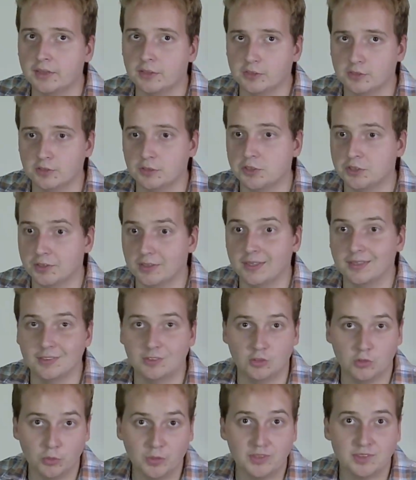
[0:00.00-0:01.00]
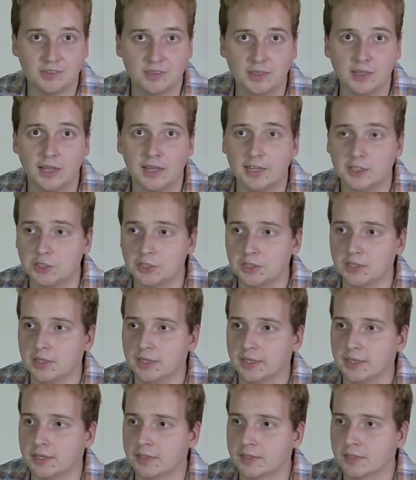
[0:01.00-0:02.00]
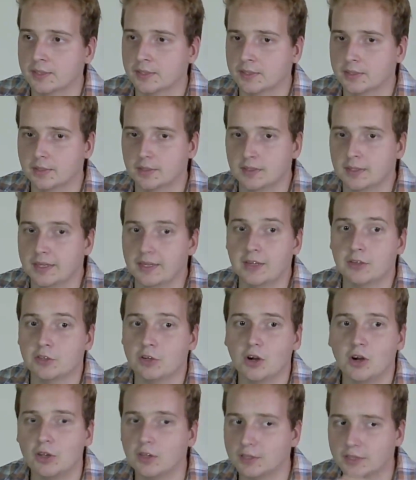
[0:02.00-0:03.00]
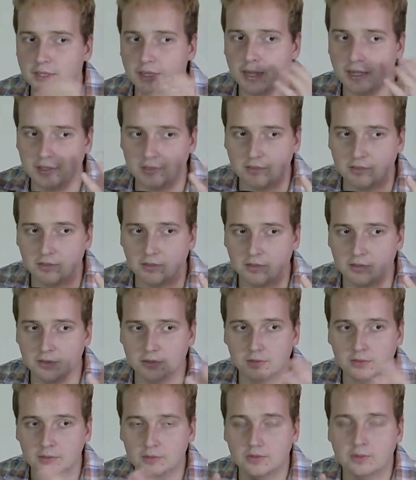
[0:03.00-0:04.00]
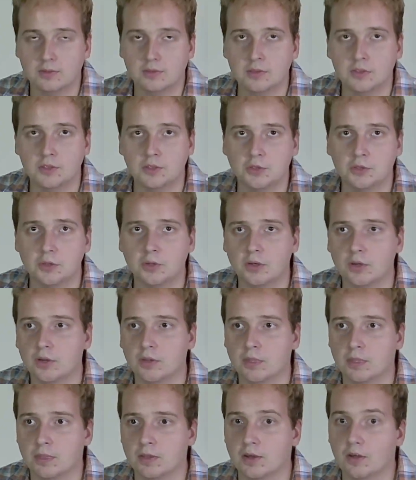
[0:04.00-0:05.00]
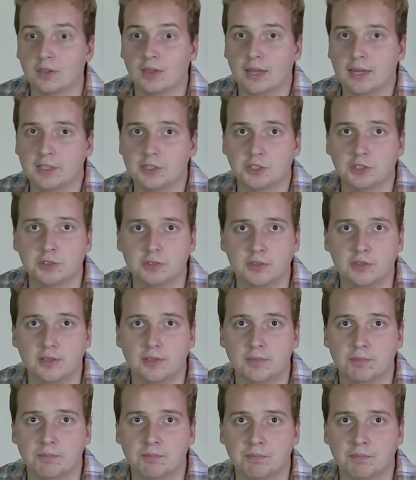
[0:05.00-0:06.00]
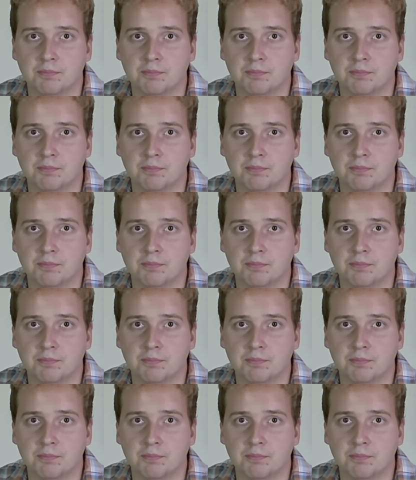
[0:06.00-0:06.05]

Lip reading: There's such a thing as twisted logic. Like an alcoholic has a logic to them.